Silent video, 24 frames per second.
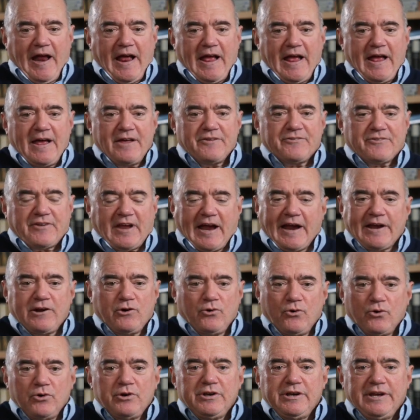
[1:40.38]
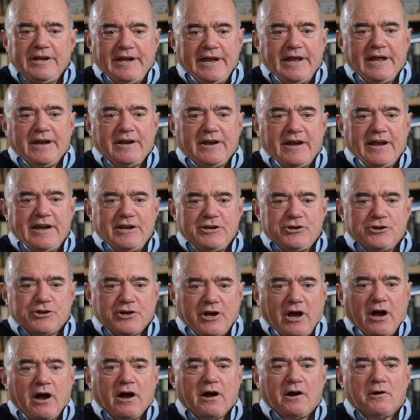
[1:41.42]
as I couldn't get a
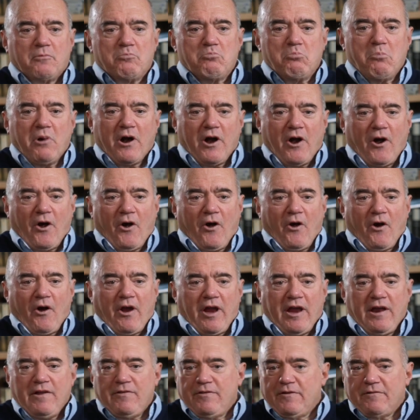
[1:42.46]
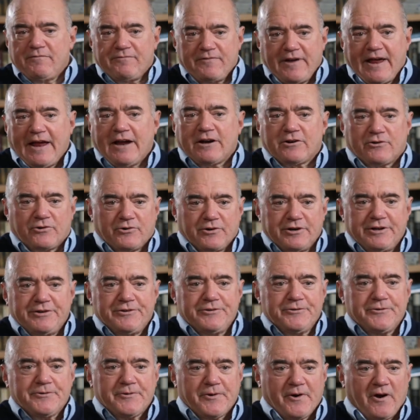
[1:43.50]
job in the
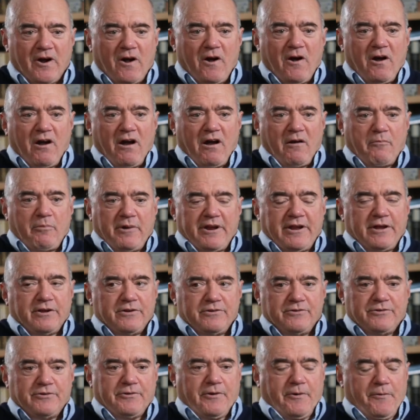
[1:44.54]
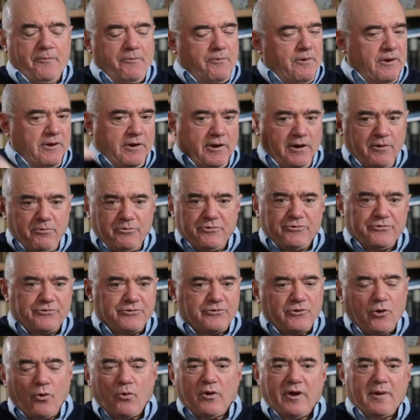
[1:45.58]
factories because it was
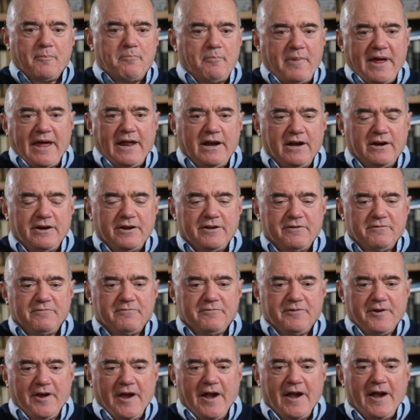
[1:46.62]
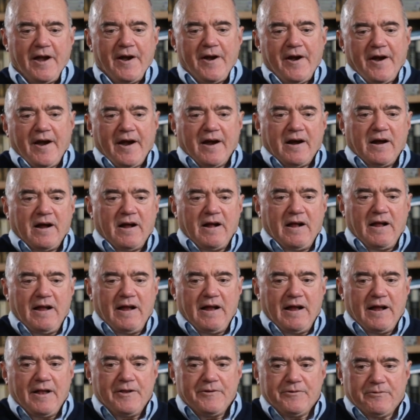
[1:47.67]
so competitive.
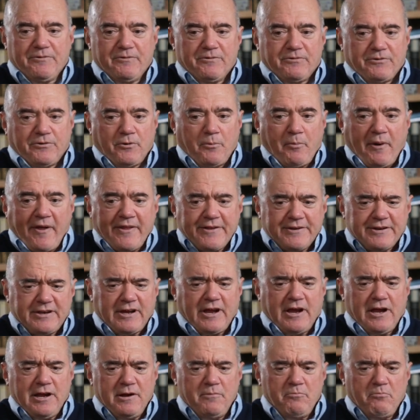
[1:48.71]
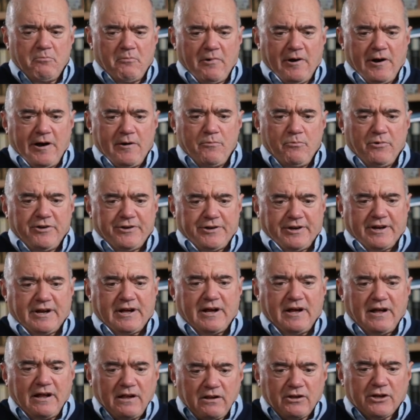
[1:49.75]
And so by the time I went to
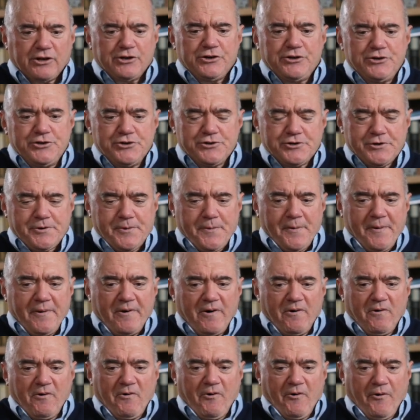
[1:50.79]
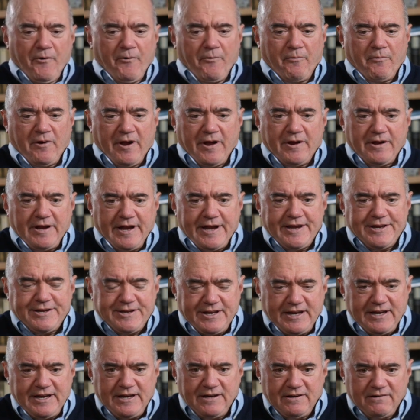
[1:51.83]
college at
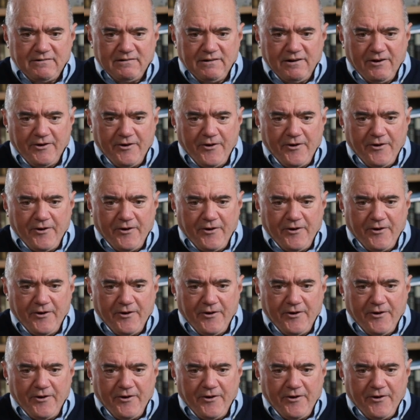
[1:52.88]
18,